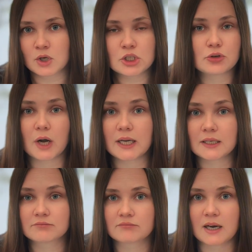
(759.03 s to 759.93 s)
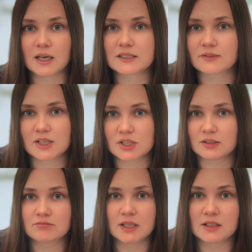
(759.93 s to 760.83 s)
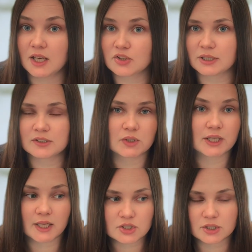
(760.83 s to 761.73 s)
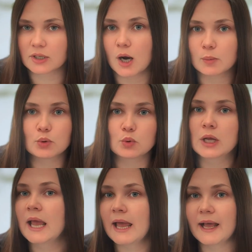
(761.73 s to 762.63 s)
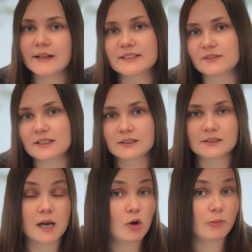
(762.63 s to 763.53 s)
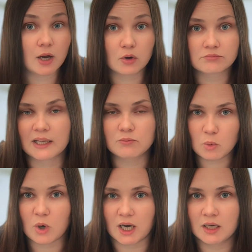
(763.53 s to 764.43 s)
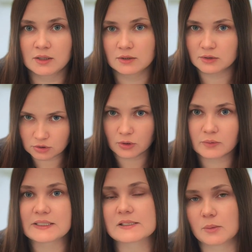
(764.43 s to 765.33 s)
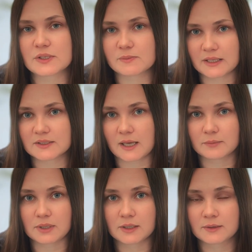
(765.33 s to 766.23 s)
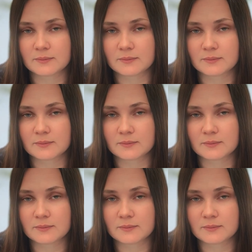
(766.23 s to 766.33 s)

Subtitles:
Churn, activation, engagement, retention, ARPU, LTV, DAO, and more. You know these numbers better than me.